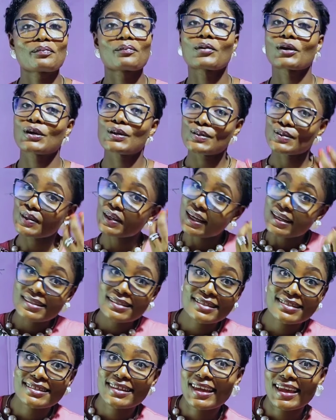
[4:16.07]
because you can
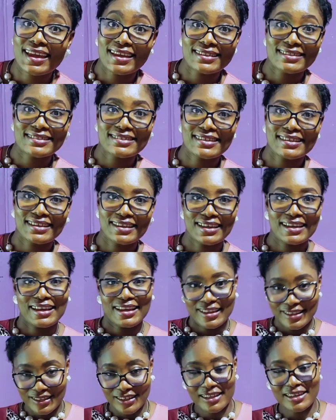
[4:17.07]
see it,
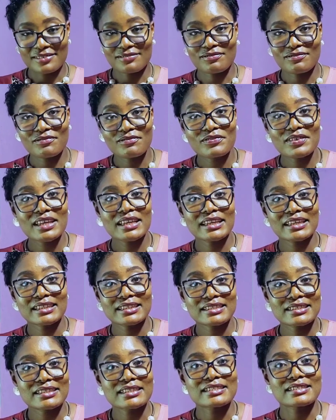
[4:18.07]
you can feel
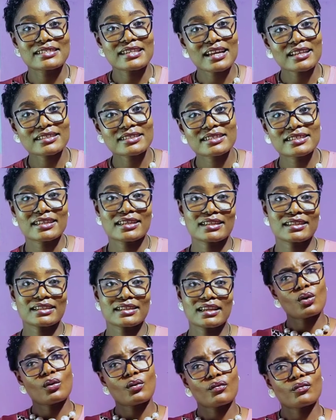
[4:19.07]
it, you can touch it.
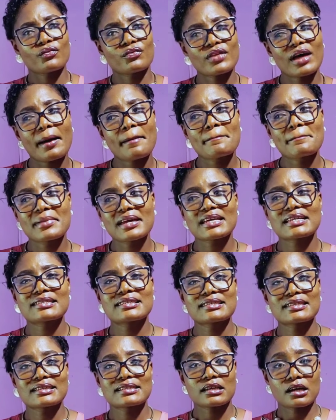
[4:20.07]
That
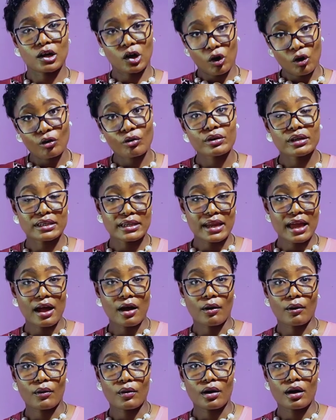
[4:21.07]
makes it a concrete
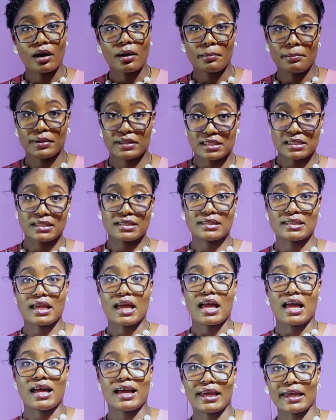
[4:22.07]
noun, but it's
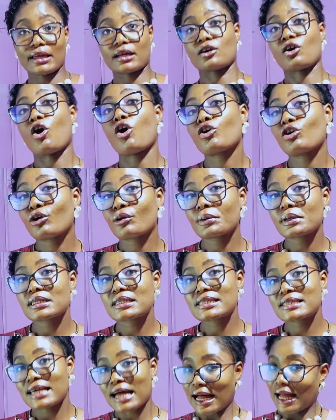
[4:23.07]
a
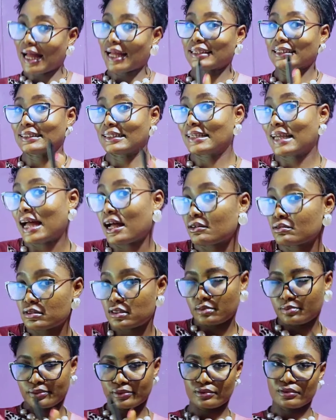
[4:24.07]
concrete
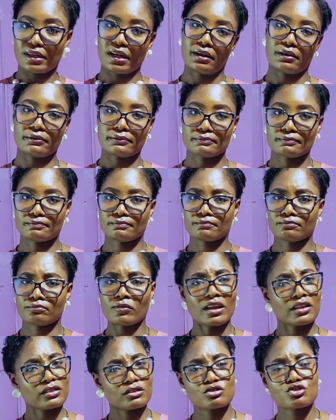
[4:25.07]
uncountable noun.
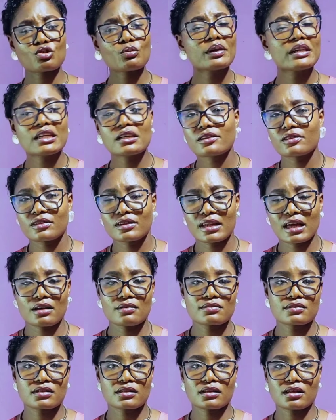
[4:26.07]
There's so many other
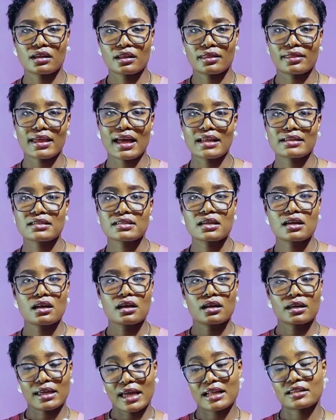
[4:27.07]
nouns in that
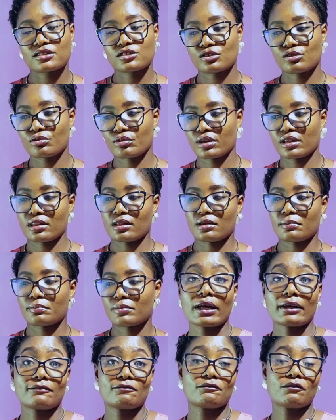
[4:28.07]
category
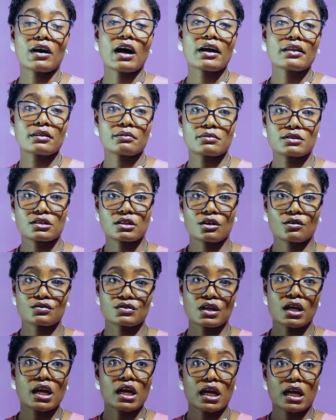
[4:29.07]
that can find
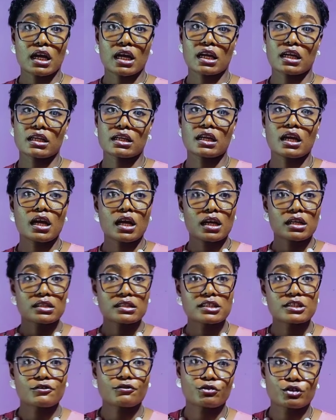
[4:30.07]
themselves in
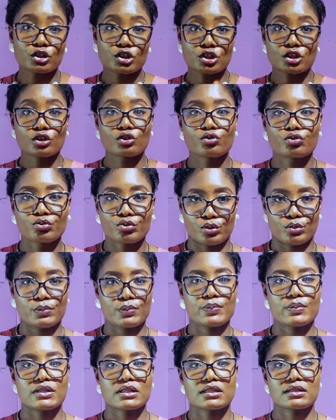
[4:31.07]
different
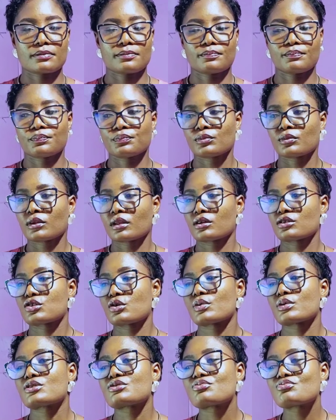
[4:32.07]
groups.
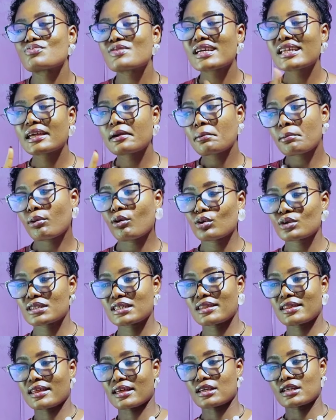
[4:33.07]
So it's really
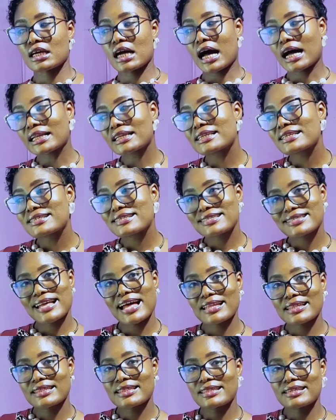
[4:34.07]
important that you
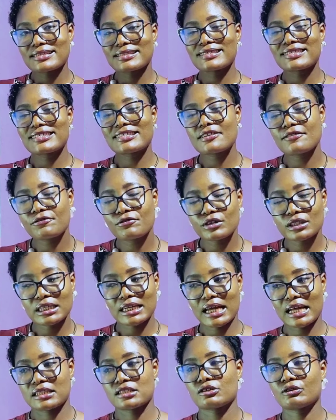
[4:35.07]
understand the different
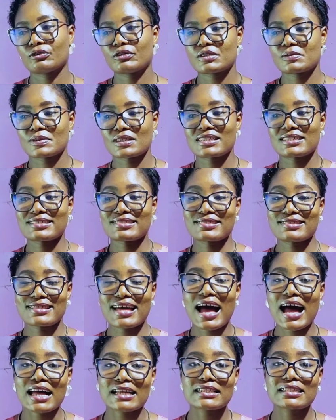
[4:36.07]
categories because
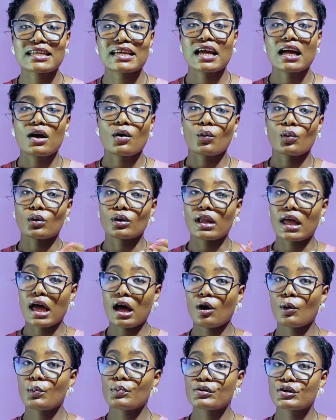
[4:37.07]
that will
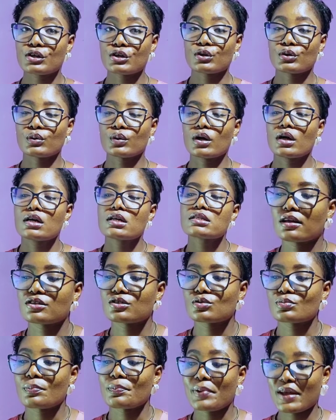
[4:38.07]
help you
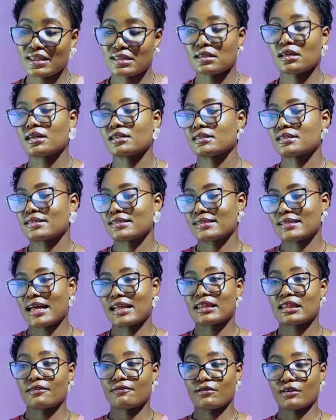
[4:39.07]
to better
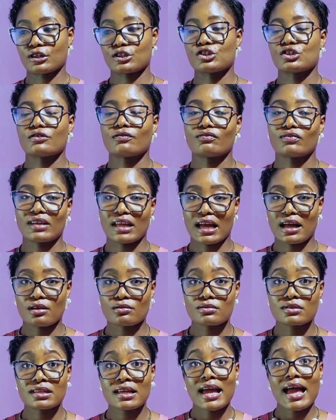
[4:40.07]
understand the function of
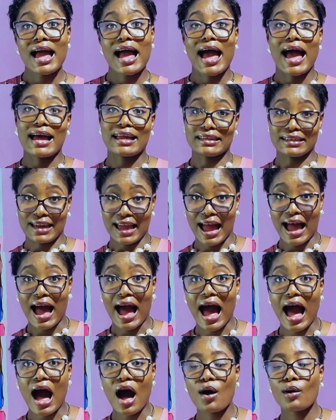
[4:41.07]
nouns and
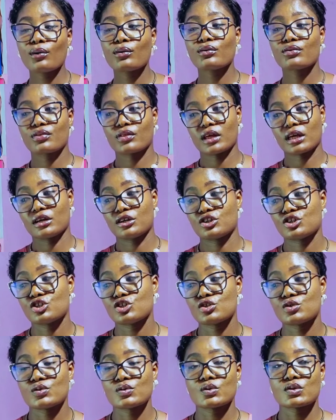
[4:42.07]
how they are
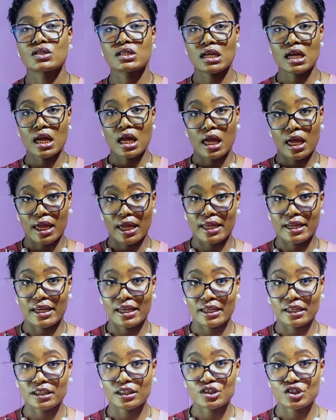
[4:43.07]
used in
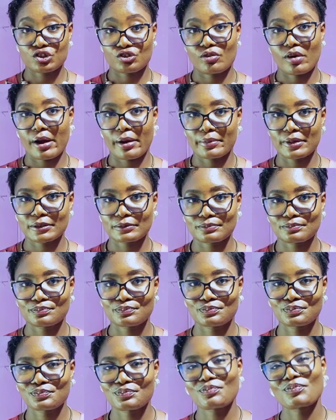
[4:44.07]
English grammar.
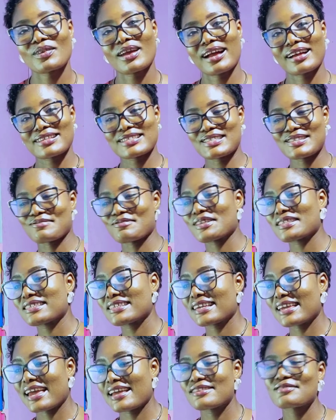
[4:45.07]
So once
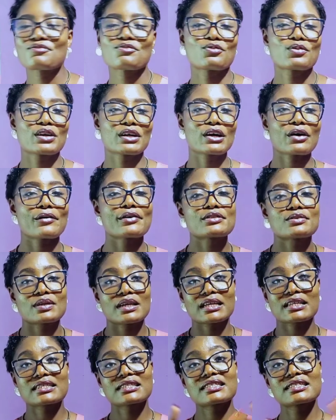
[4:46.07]
again, we're going to
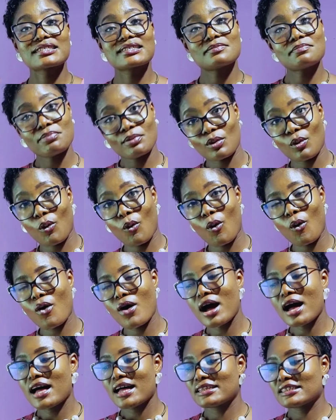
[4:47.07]

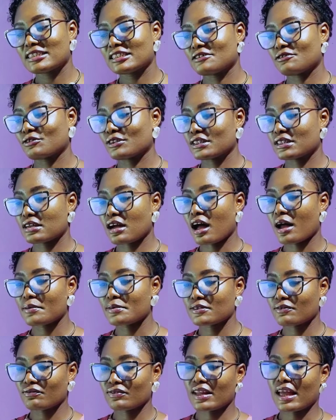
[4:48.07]
explore the different
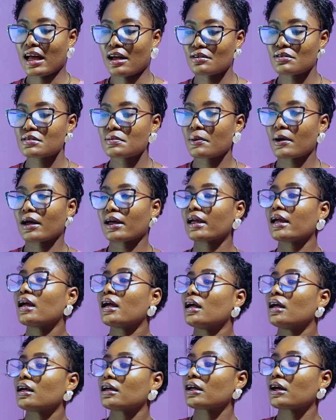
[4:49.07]
types of nouns by
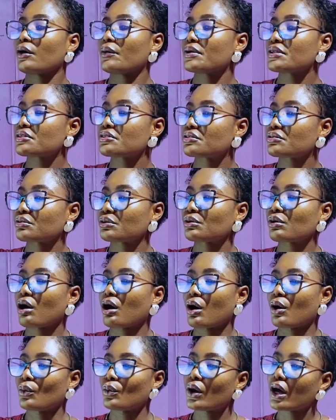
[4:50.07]
going through
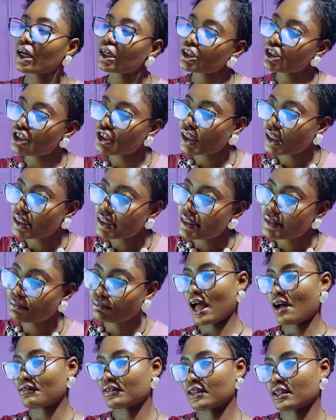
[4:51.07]
our worksheet.
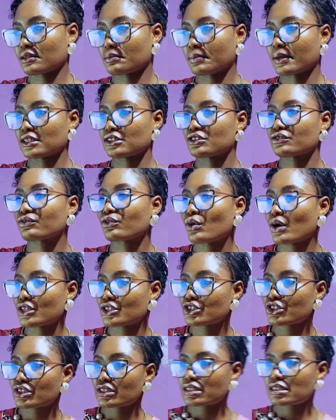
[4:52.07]
Have another bunch of
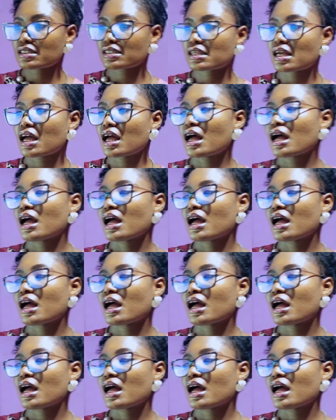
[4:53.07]
questions